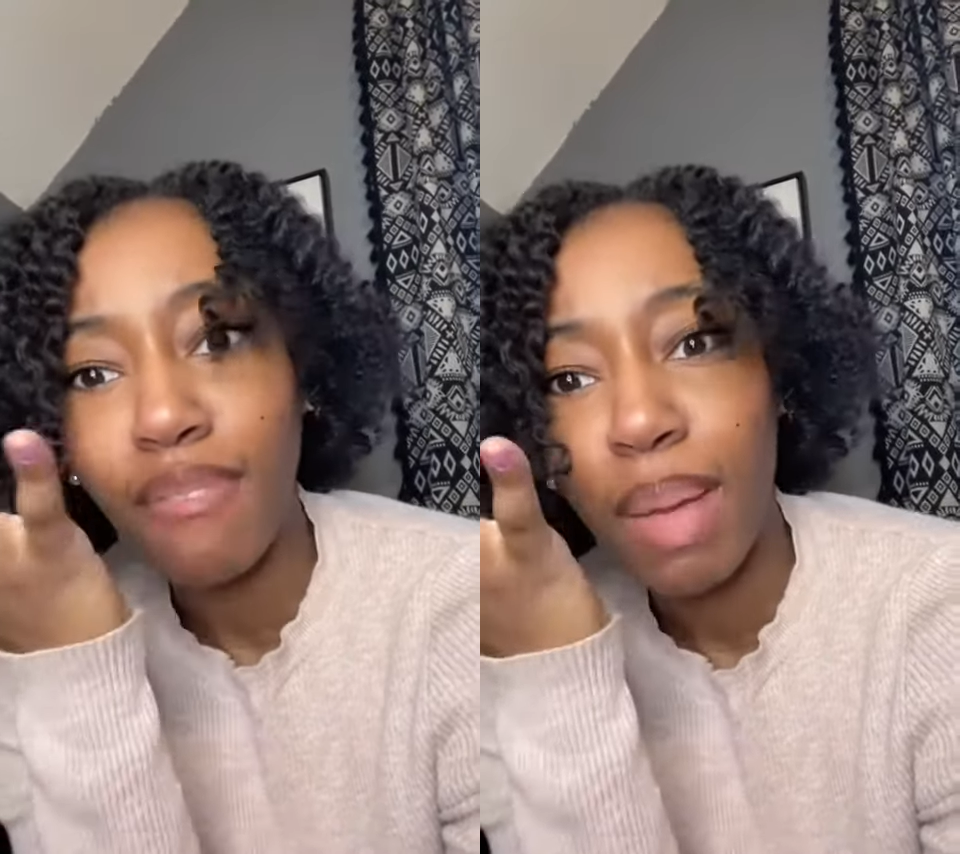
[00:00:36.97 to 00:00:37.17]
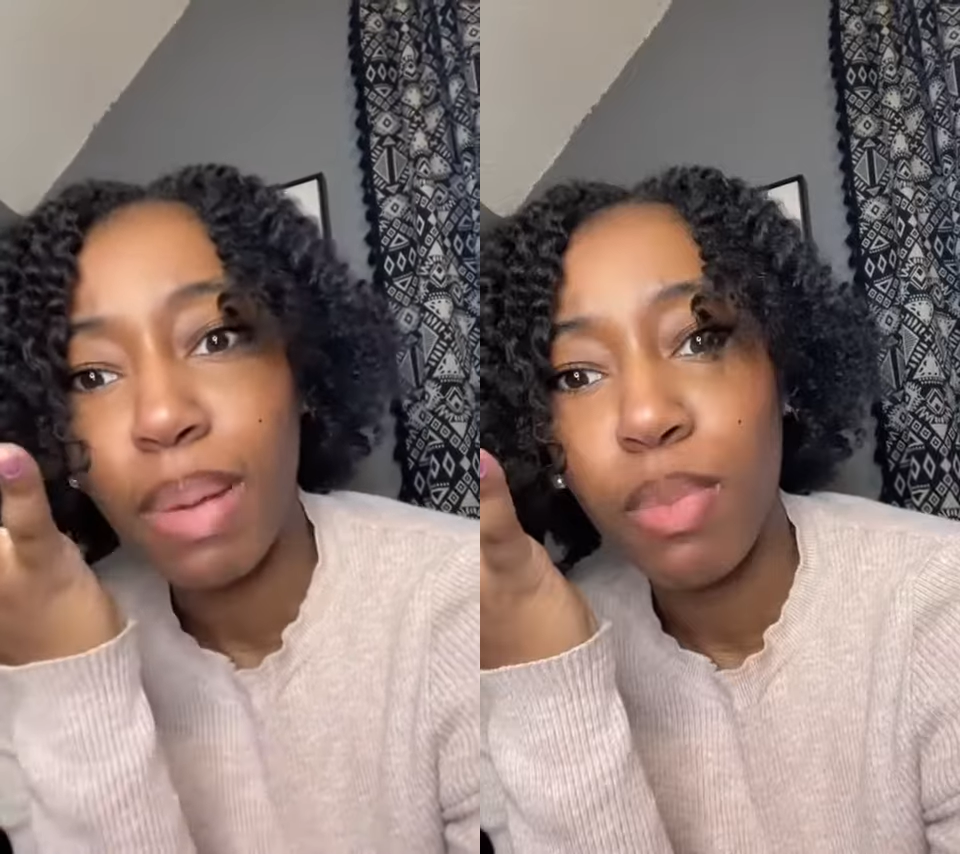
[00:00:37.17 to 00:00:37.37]

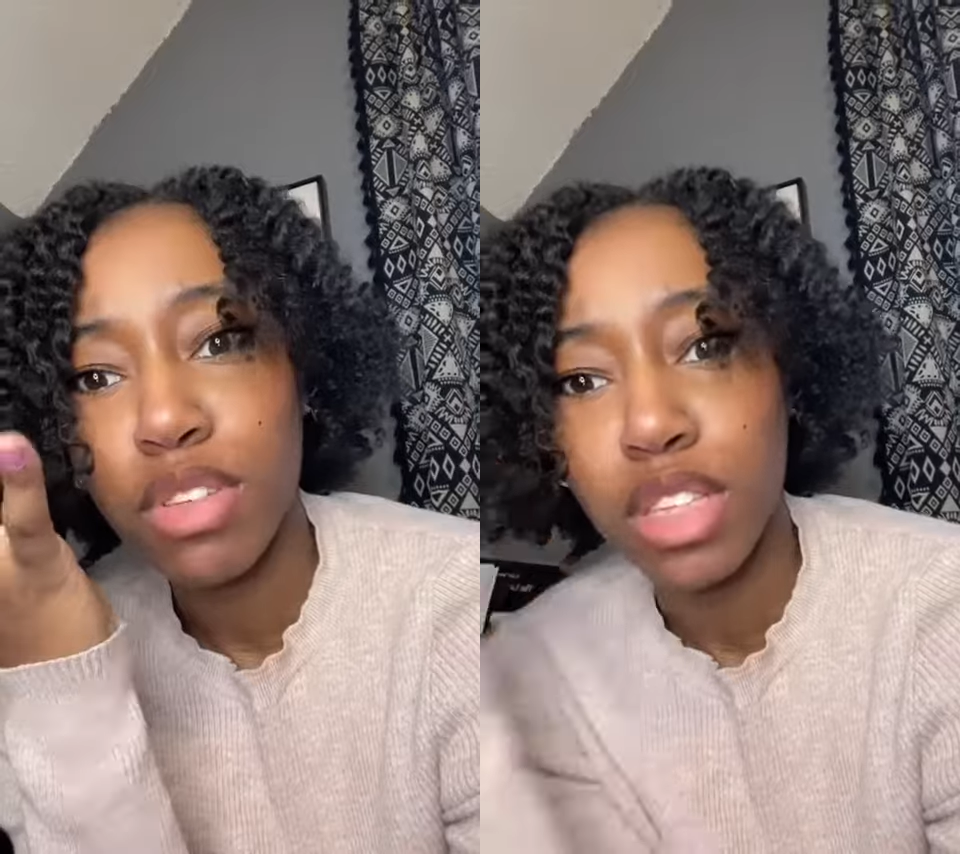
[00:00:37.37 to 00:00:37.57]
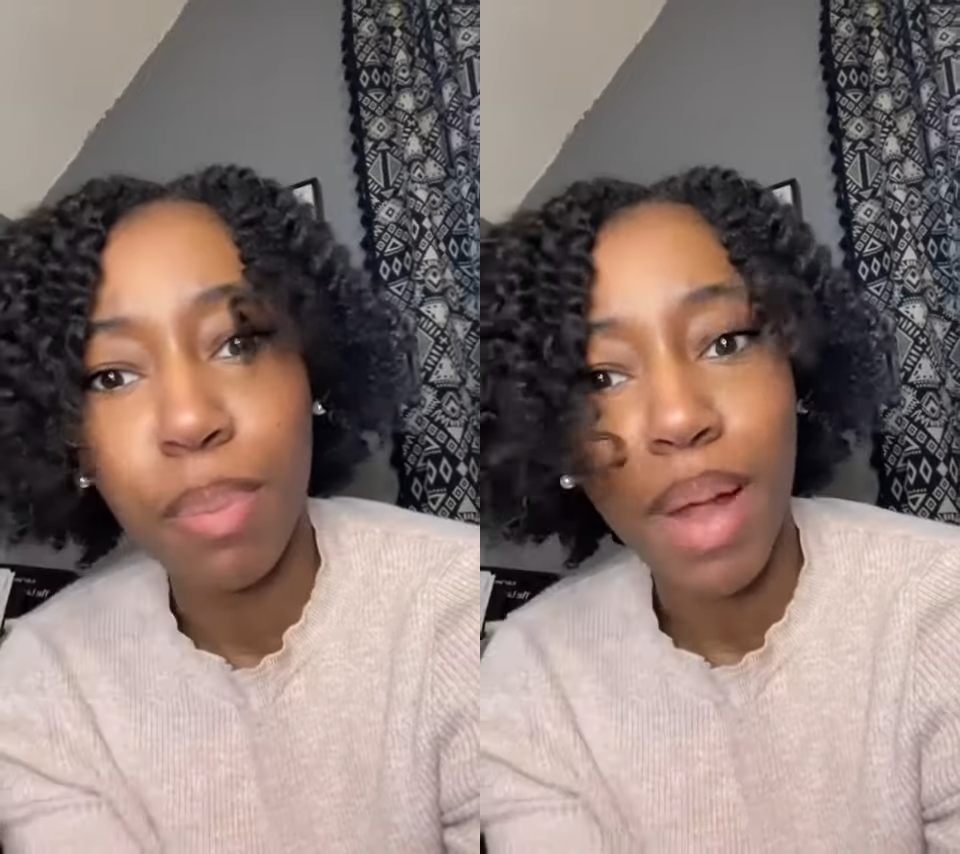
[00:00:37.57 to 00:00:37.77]
invite
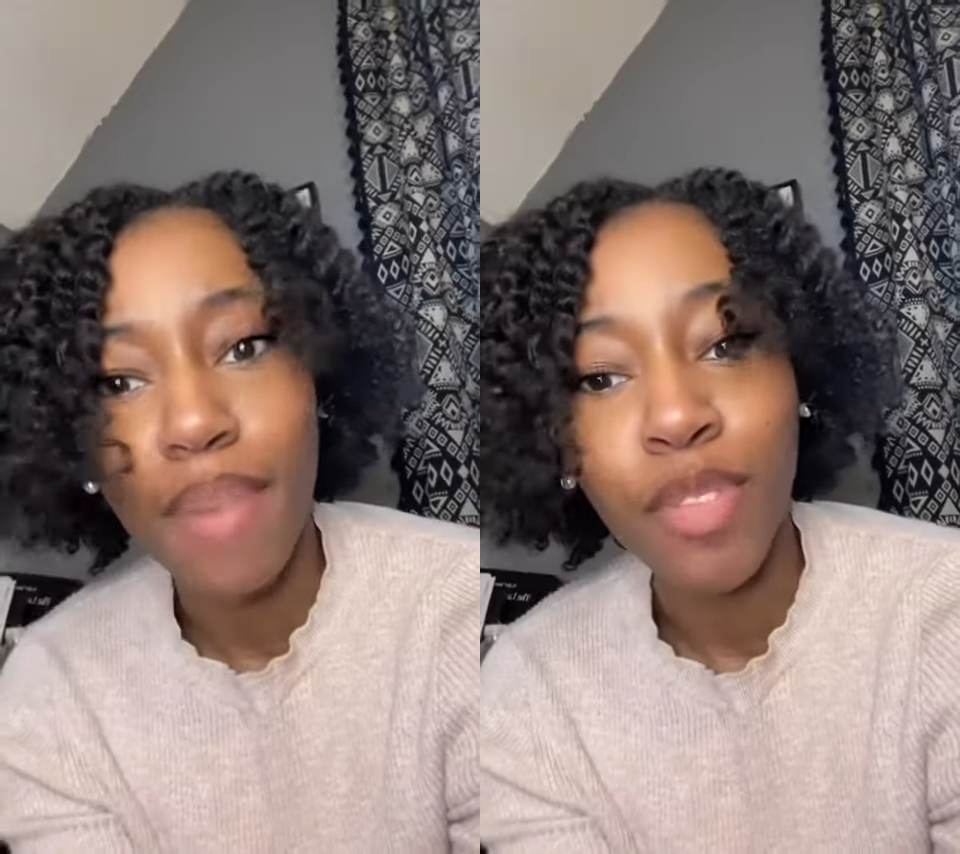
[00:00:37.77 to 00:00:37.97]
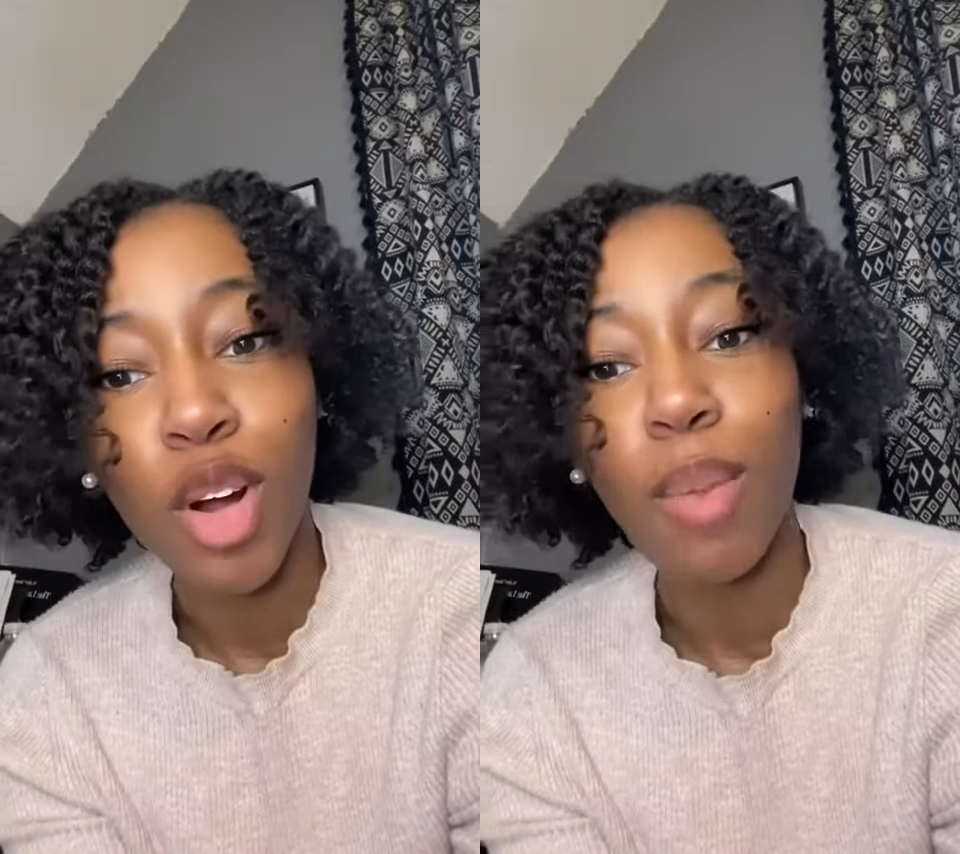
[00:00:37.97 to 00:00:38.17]
people to their
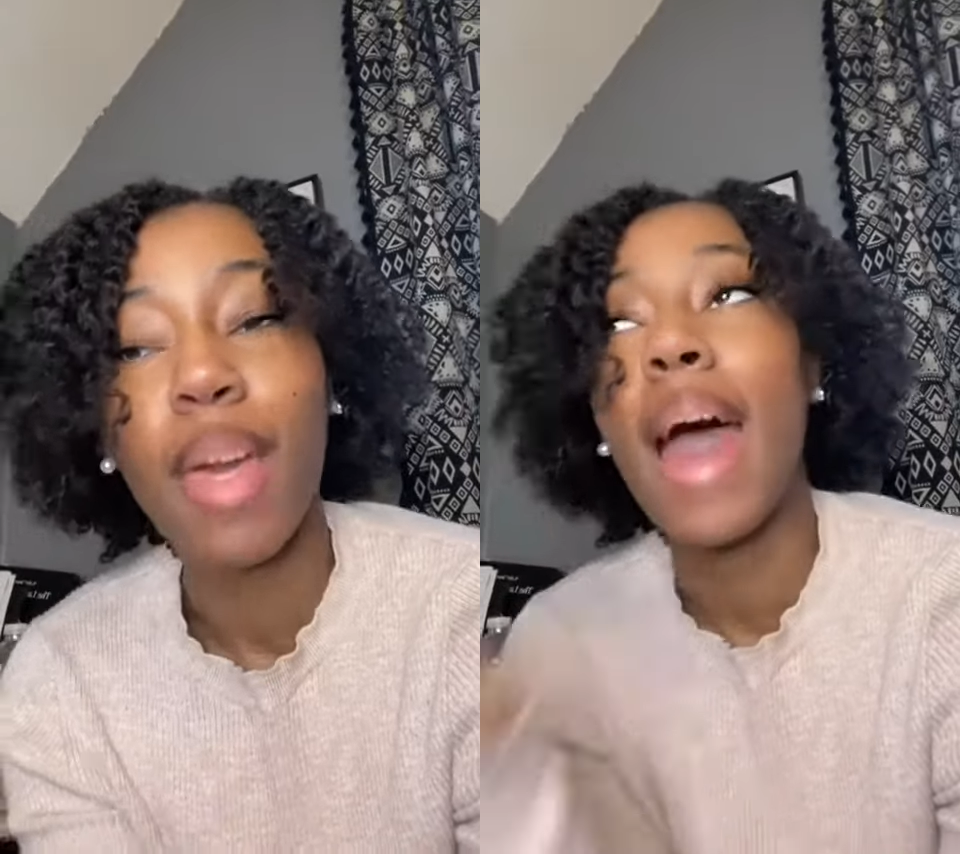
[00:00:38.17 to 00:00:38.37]
platform?